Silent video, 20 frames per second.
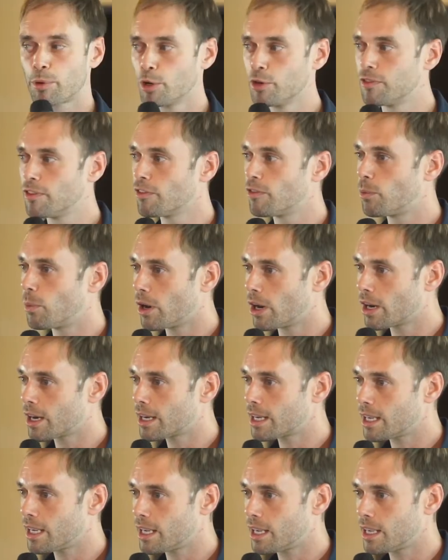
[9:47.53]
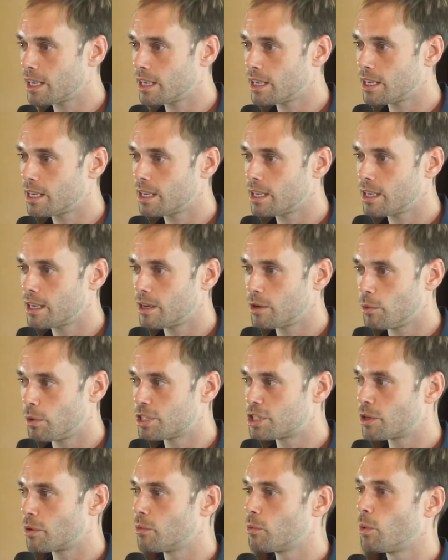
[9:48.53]
proof of work
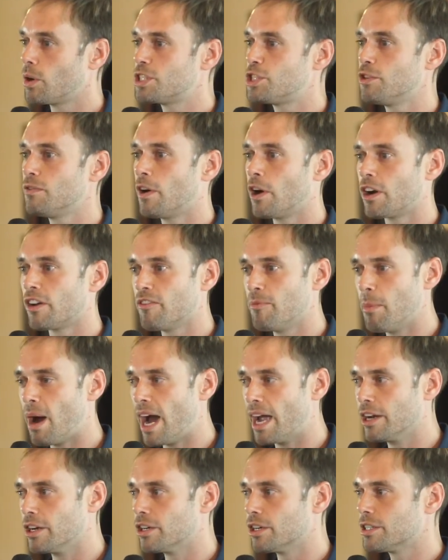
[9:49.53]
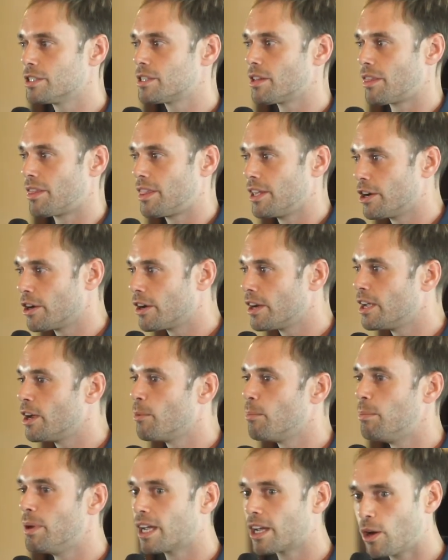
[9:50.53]
which are what you've heard of miners,
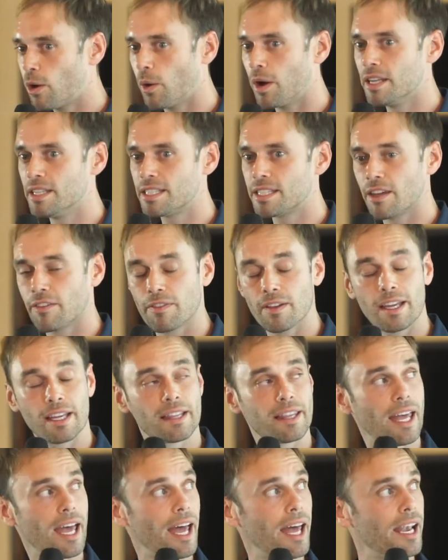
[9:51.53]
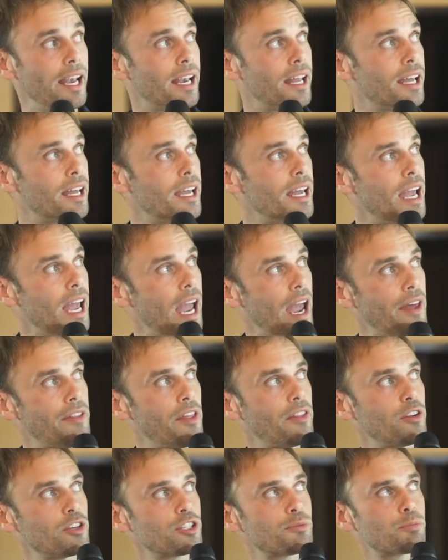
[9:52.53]
Ethereum, Bitcoin, stuff like that. And
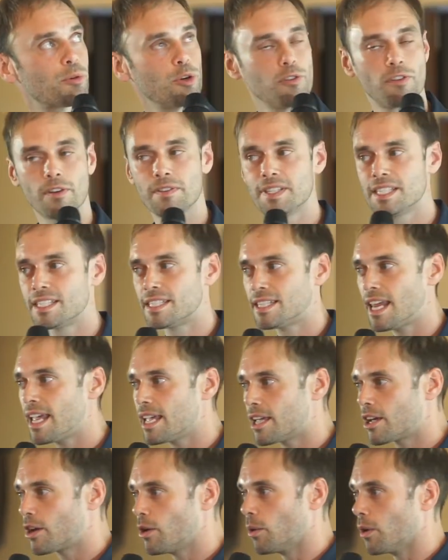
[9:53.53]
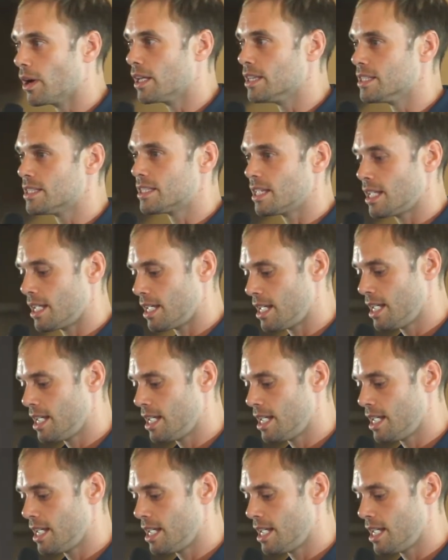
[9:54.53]
then there's proof of stake coins.